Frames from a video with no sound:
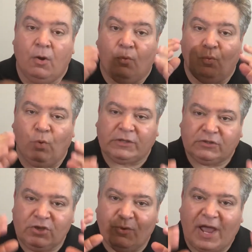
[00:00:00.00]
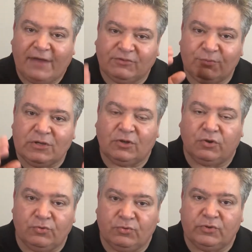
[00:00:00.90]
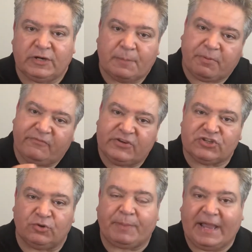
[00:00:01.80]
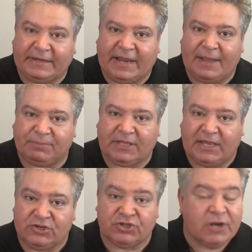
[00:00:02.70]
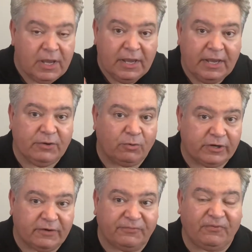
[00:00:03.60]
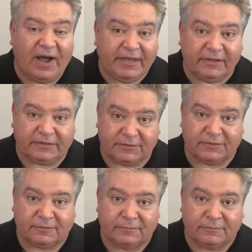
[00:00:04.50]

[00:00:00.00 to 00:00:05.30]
What do you have to include in a provisional patent application in order to file it?